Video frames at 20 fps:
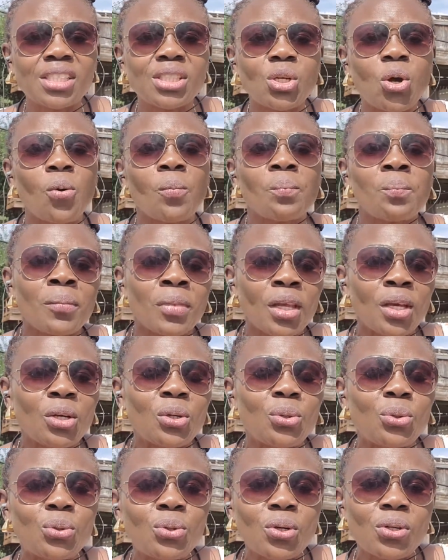So
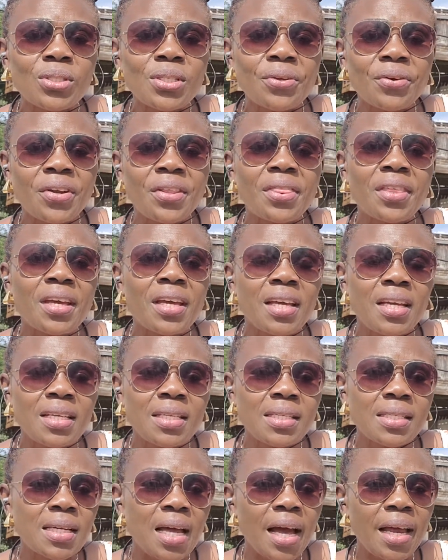do those 3 things